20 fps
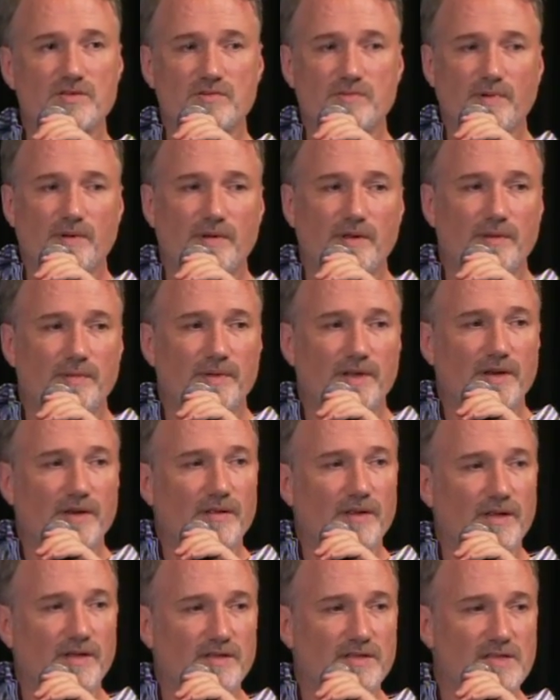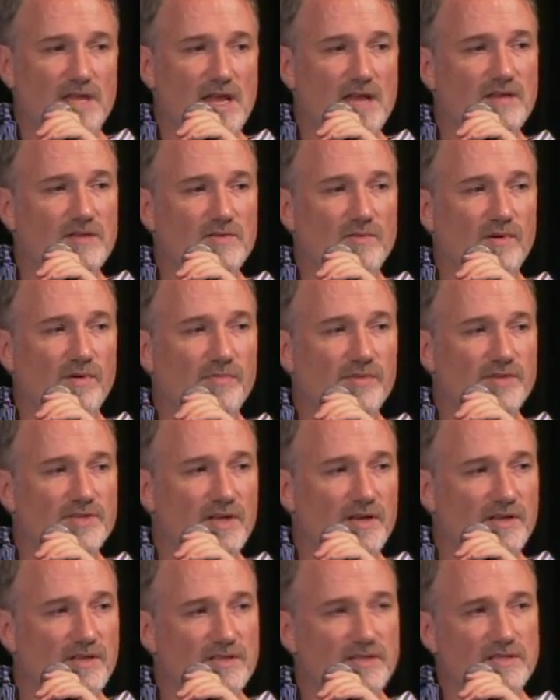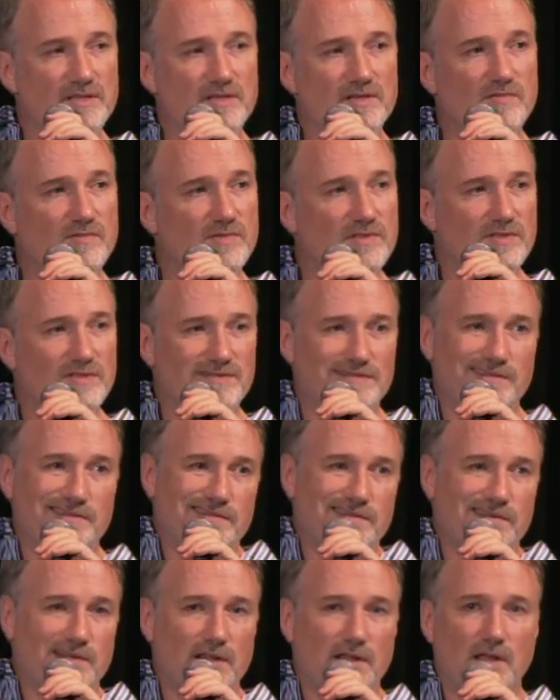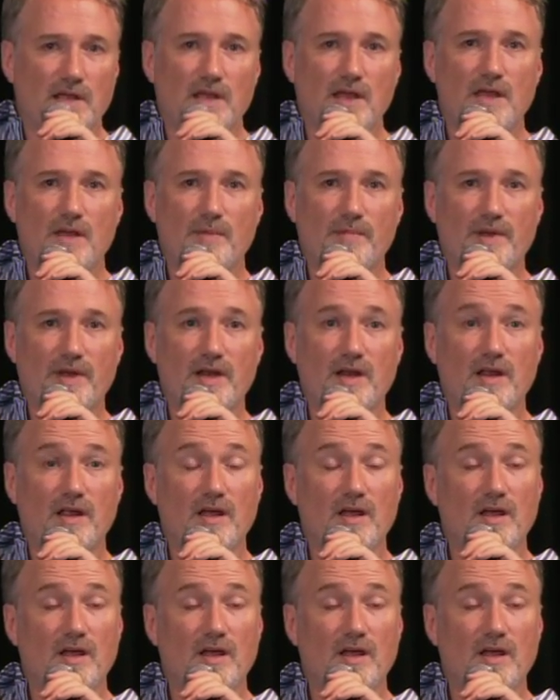I was probably going to be in it like 10, 12% of the scene. But